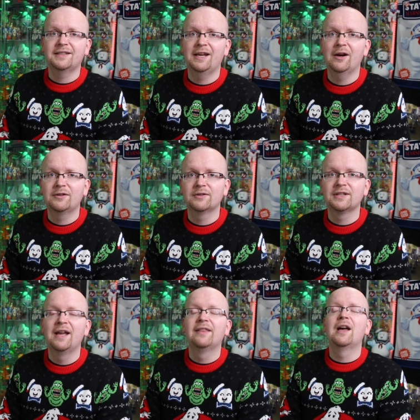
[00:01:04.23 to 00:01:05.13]
of
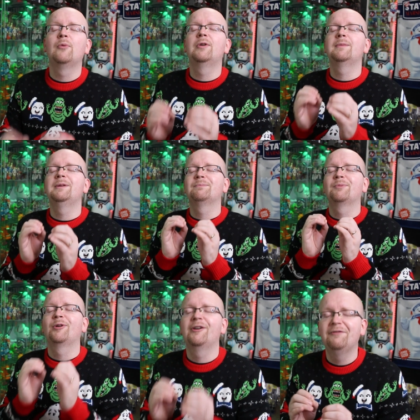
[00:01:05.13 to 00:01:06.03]
characters that would have been
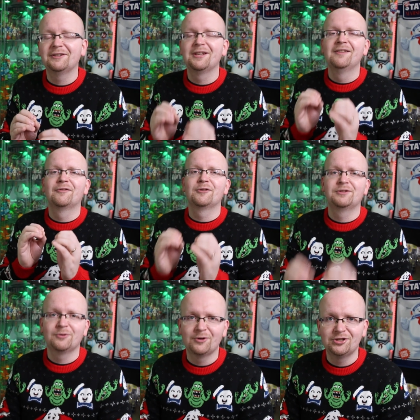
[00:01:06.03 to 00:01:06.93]
perfect for
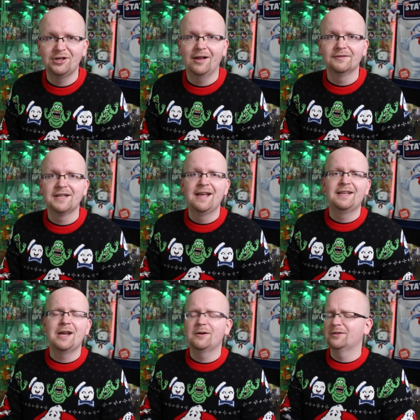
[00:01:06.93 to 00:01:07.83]
store shelves.
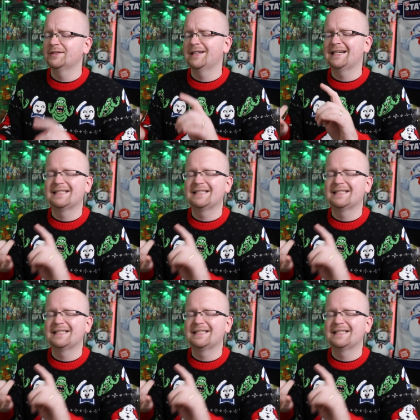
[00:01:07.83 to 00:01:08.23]
Characters like